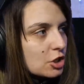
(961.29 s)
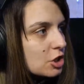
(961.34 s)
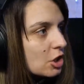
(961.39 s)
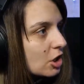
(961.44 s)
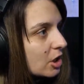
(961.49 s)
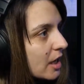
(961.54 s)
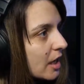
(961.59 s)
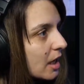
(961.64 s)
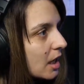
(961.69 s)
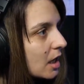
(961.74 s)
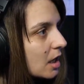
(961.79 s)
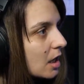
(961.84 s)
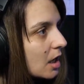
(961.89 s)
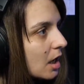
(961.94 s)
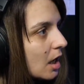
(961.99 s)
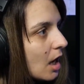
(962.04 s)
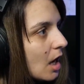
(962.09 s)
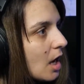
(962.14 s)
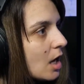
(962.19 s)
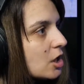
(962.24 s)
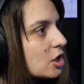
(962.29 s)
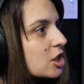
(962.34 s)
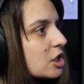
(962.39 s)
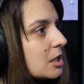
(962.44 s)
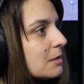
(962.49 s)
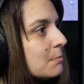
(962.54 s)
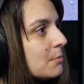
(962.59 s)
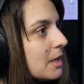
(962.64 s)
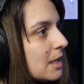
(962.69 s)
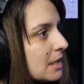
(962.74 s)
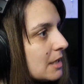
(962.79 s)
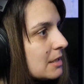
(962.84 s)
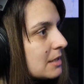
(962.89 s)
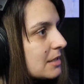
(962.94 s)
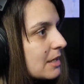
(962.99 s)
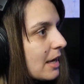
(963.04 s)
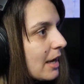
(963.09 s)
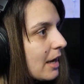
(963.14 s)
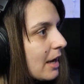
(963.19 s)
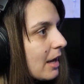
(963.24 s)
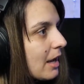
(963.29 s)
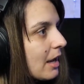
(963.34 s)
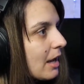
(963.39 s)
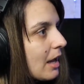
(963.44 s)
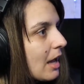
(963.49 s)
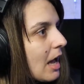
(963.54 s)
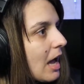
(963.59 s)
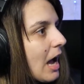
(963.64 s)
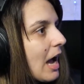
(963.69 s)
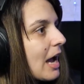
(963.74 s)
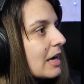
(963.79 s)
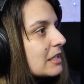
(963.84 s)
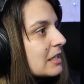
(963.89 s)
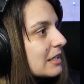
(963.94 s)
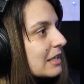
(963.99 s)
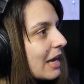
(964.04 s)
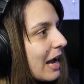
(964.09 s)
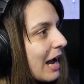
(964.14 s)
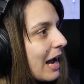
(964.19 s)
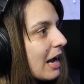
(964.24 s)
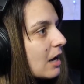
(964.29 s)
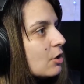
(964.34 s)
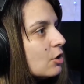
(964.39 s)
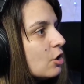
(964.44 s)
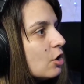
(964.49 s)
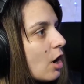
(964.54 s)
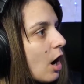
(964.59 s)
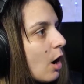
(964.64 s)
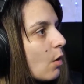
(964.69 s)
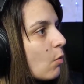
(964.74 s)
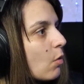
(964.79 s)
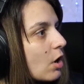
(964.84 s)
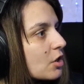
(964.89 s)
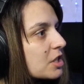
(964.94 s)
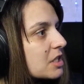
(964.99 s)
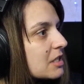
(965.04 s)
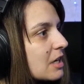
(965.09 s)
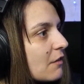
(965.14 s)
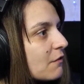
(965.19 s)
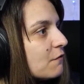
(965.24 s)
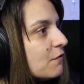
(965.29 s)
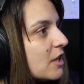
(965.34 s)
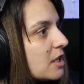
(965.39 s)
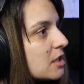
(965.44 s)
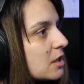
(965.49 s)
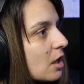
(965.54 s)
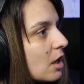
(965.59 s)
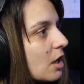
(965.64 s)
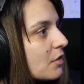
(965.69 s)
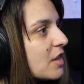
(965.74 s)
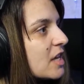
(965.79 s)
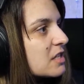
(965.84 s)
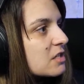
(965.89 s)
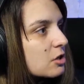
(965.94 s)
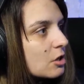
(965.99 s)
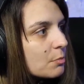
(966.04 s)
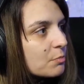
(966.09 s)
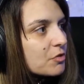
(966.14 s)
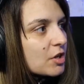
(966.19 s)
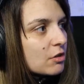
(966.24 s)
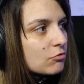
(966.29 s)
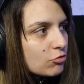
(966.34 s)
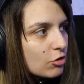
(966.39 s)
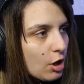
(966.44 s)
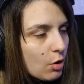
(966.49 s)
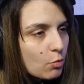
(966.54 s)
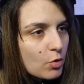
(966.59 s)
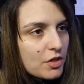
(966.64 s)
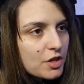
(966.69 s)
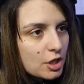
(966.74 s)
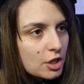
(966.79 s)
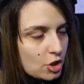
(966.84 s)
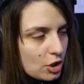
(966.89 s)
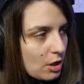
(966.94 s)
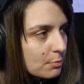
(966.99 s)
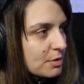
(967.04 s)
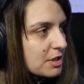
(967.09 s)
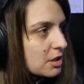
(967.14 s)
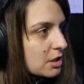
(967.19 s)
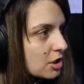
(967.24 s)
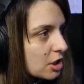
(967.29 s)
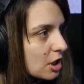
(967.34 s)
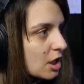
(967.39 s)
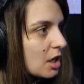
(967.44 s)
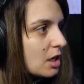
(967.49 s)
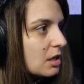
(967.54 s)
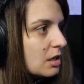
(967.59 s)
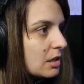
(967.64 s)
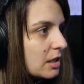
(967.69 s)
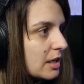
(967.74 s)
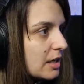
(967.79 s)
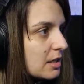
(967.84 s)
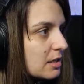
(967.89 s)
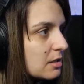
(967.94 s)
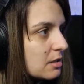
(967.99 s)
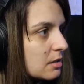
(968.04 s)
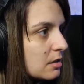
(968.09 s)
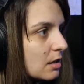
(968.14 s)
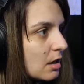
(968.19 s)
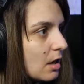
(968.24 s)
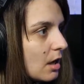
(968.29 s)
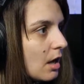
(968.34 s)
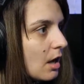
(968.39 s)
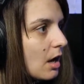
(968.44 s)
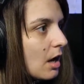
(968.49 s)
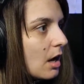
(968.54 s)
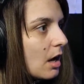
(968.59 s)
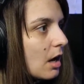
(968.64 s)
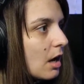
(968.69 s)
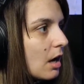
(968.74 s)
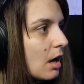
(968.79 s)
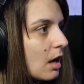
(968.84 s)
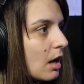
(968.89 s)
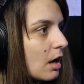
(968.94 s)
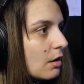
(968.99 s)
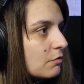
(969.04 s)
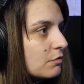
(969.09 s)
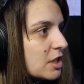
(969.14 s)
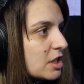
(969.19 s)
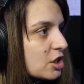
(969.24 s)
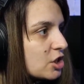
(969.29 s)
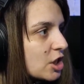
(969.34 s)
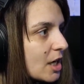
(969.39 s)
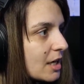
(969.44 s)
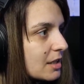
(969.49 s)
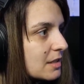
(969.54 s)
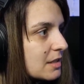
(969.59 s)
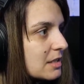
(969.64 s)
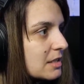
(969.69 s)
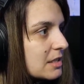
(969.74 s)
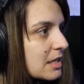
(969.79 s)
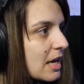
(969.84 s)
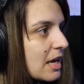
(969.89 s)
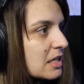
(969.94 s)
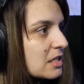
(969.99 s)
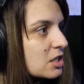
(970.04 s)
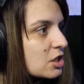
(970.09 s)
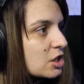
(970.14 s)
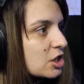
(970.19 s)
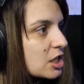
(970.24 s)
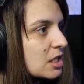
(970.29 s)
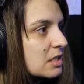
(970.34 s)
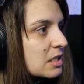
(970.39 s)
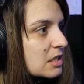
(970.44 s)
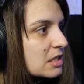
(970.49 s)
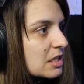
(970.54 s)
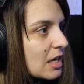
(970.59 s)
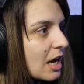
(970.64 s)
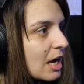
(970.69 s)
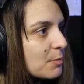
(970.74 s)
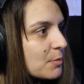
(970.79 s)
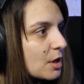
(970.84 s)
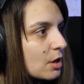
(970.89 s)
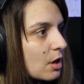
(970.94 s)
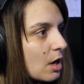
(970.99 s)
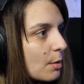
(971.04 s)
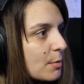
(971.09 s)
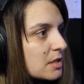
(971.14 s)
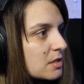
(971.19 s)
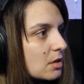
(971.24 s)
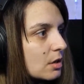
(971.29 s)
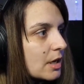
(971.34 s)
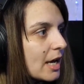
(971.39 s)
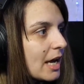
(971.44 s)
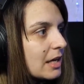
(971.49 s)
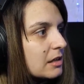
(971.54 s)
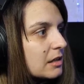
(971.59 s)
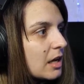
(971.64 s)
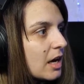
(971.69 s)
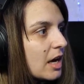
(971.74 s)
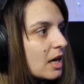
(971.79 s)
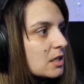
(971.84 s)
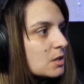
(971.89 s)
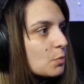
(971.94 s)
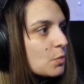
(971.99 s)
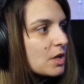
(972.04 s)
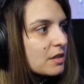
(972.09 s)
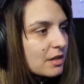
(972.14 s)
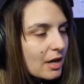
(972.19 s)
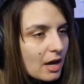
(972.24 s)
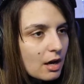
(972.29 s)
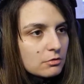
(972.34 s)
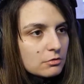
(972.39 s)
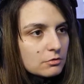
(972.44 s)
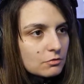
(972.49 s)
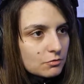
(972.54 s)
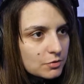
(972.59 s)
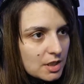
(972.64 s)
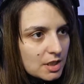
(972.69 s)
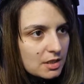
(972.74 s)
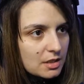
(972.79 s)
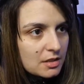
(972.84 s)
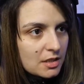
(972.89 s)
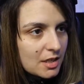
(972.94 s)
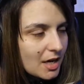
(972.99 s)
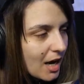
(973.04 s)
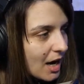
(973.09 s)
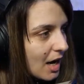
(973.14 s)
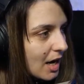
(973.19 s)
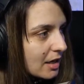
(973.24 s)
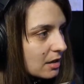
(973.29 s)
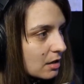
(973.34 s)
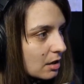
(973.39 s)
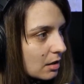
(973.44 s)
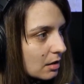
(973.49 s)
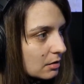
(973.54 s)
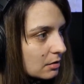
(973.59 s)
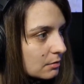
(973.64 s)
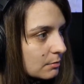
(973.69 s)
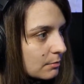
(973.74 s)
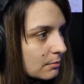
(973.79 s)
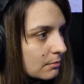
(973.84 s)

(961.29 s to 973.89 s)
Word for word: Jolie, she means it. And Kat, not watch Stef's video, there's something wrong with her job as a journalist. Reese Jackson says she's the type that comments on headlines without reading the article.